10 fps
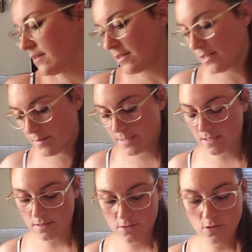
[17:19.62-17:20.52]
of gave me
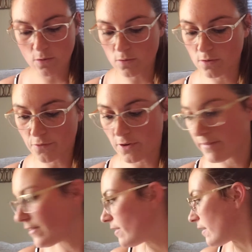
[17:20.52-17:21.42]
a total for
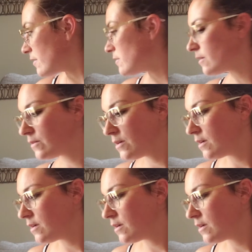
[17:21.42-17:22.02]
everything, so